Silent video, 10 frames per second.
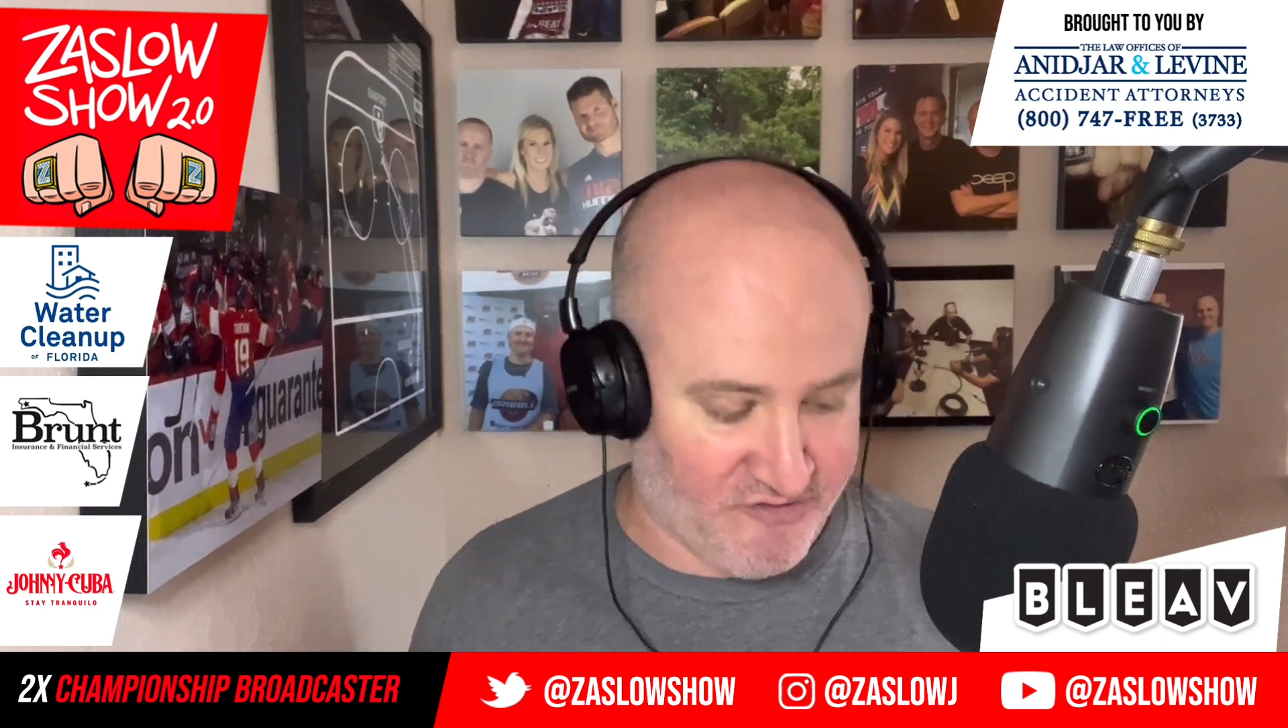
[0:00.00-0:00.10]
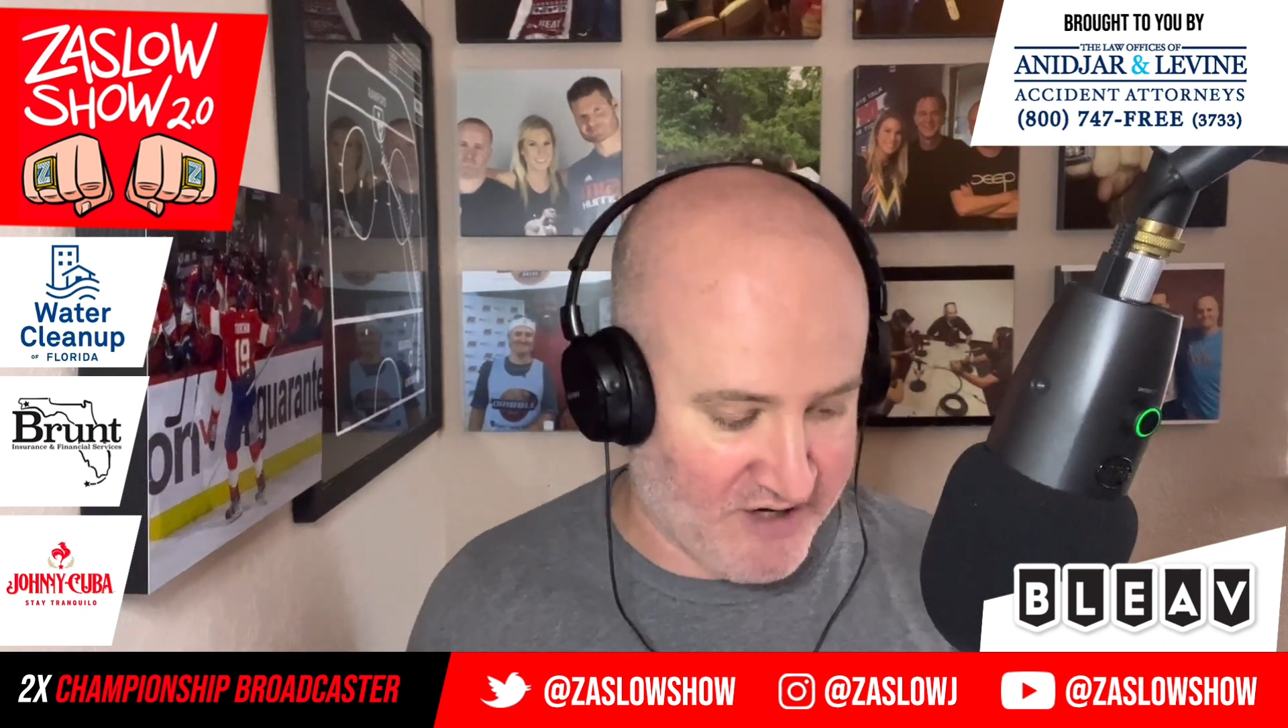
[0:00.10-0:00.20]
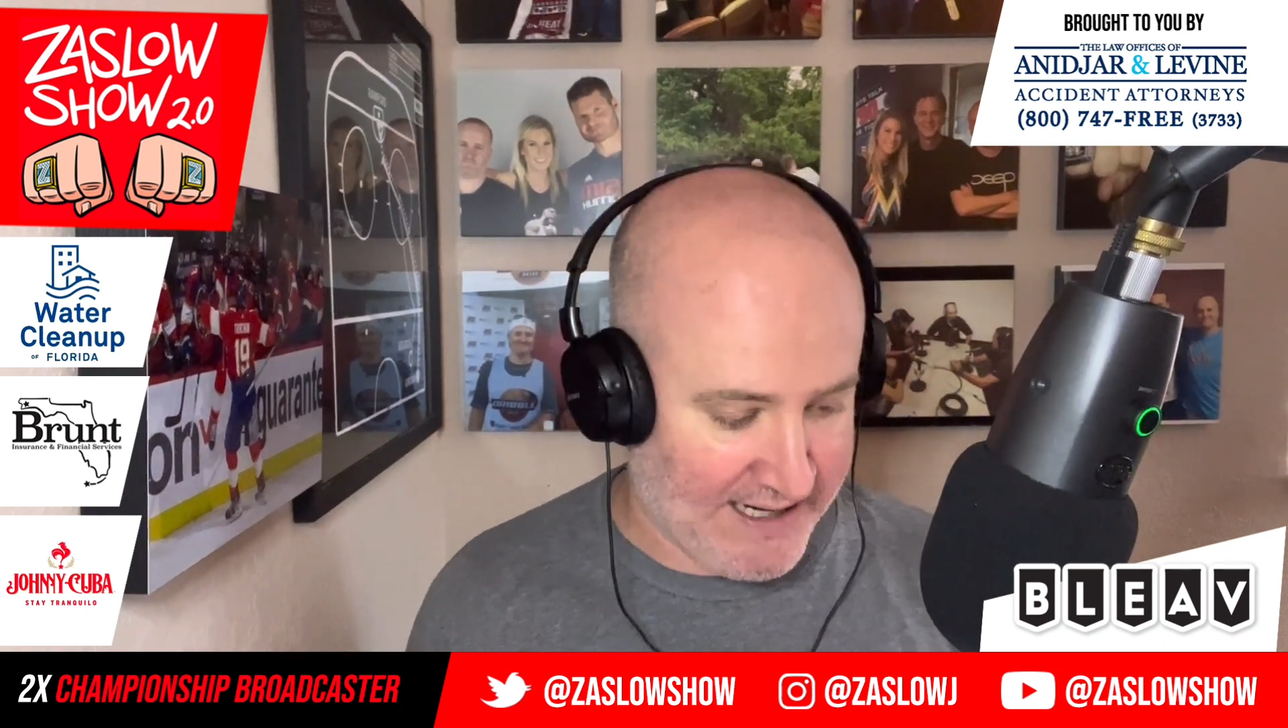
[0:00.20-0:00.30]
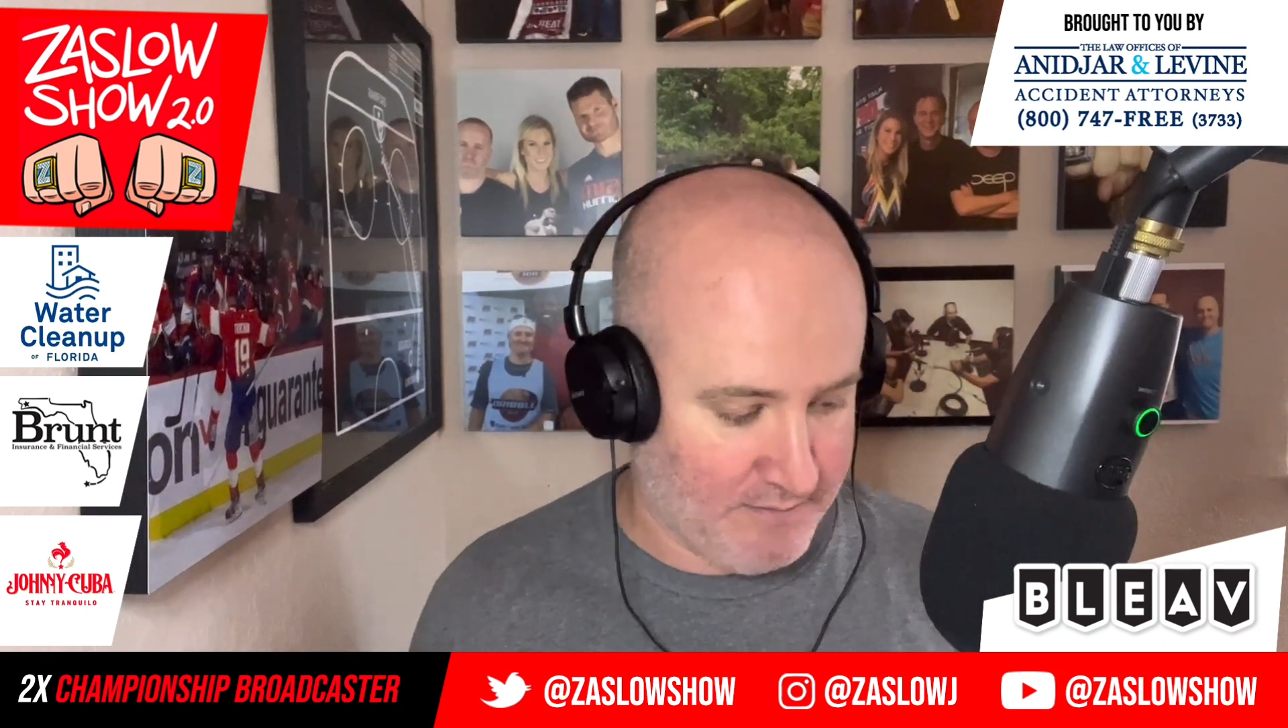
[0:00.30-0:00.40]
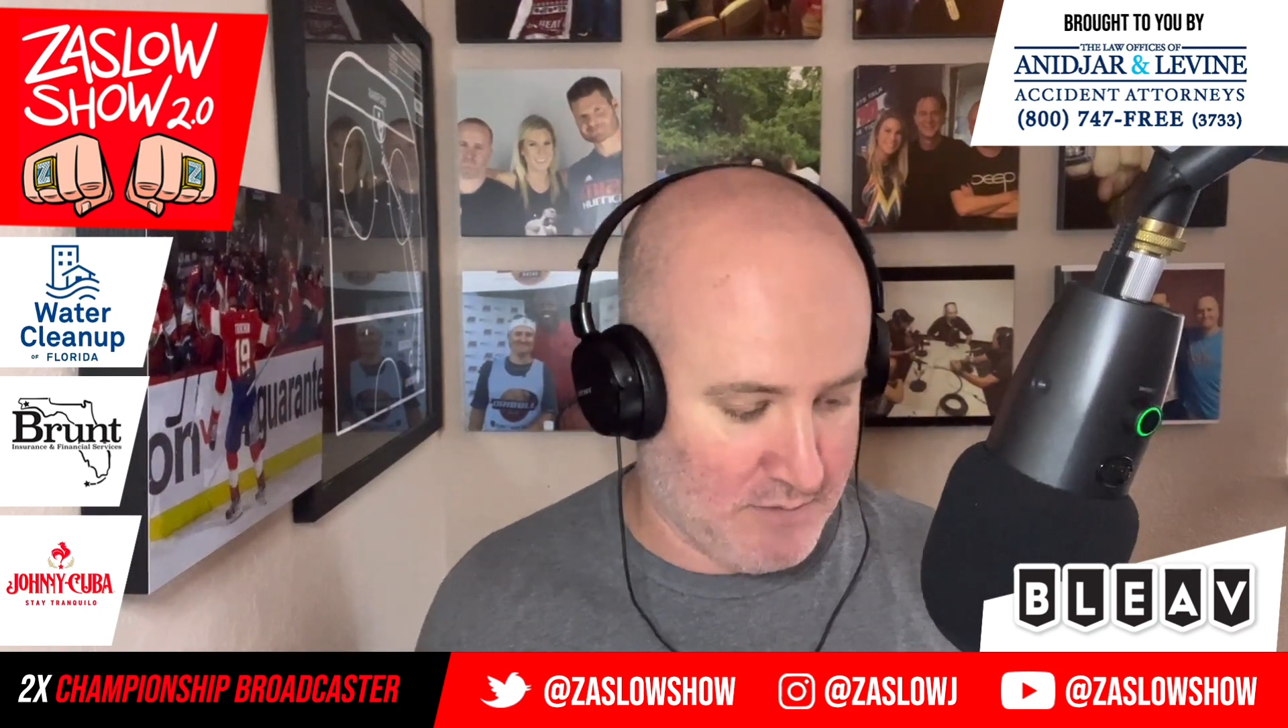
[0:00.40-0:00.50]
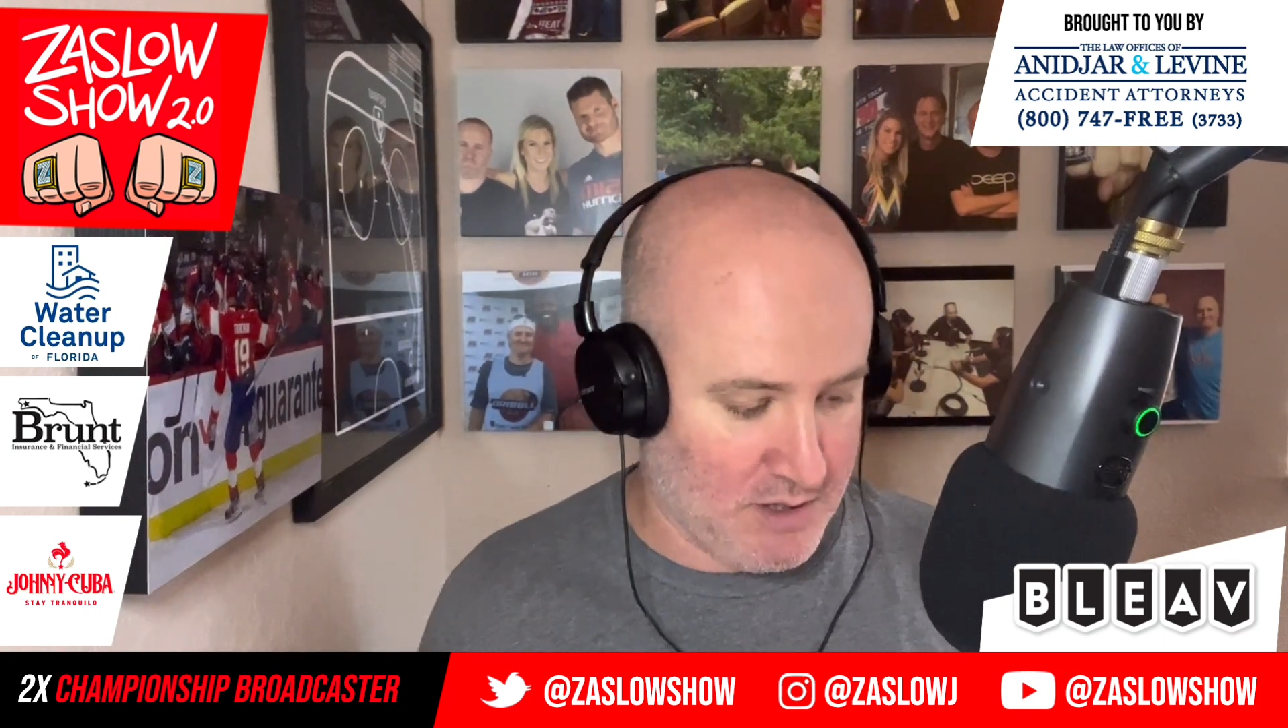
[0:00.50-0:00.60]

today,